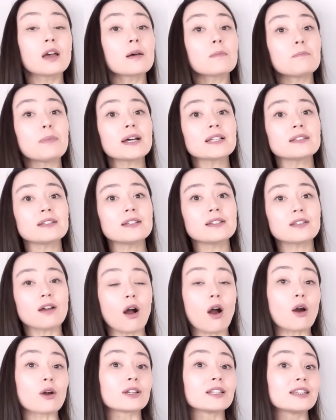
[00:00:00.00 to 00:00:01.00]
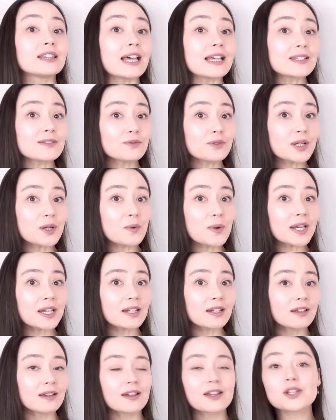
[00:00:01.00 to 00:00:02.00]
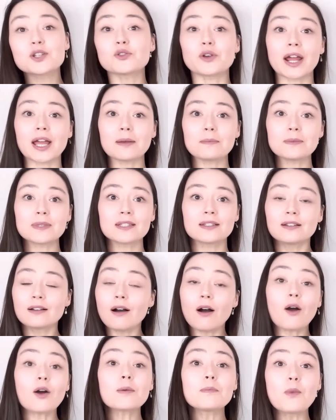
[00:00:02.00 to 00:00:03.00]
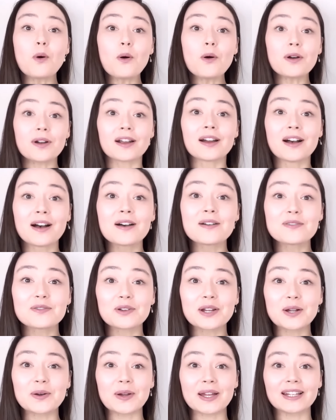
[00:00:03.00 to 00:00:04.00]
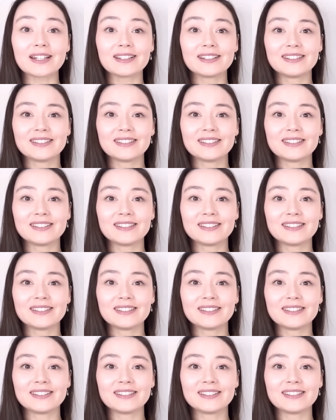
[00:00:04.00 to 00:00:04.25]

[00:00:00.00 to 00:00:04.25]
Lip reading: Buses are less frequent, trams are more frequent.